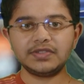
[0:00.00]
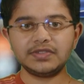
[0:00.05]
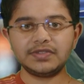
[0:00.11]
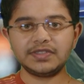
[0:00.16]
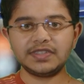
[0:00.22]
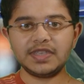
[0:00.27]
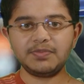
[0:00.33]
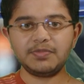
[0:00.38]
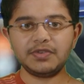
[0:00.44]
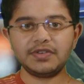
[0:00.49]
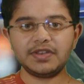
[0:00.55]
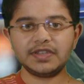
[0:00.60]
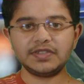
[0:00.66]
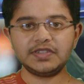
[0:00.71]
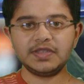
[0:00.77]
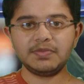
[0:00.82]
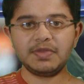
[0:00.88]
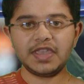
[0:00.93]
skipper
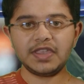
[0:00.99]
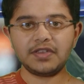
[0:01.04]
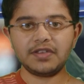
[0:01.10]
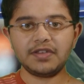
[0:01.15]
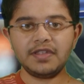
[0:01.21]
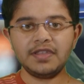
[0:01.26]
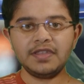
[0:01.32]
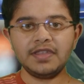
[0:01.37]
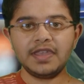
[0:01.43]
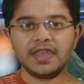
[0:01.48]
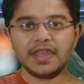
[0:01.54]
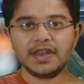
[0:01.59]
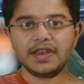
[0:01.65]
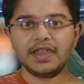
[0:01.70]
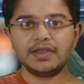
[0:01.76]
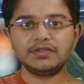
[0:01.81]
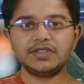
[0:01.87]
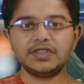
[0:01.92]
Dusty Baker
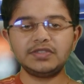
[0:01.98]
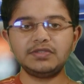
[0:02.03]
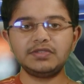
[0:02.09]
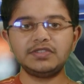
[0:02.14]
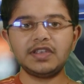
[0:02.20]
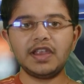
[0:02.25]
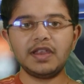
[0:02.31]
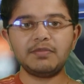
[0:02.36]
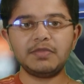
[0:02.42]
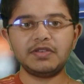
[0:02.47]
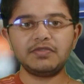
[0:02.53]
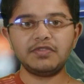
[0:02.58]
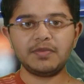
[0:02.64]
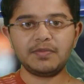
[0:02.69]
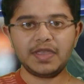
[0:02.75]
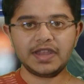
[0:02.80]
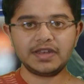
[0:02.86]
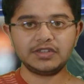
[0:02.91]
announced his retirement
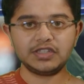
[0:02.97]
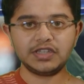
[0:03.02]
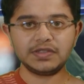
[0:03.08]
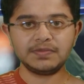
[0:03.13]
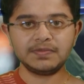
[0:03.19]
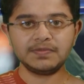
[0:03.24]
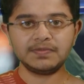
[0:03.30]
from managing.